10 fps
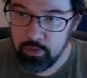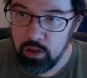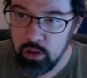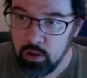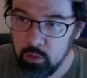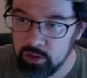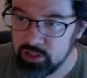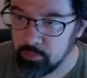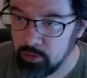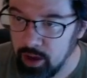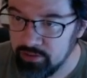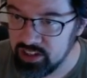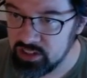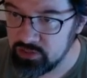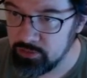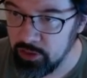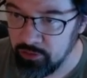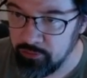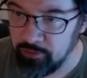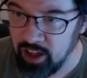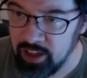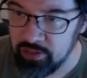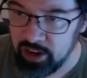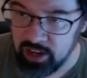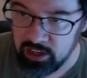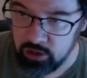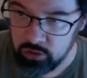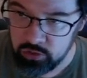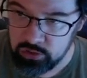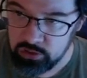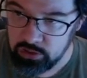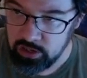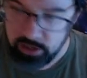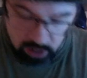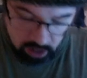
What's the provenance for the font that I used and other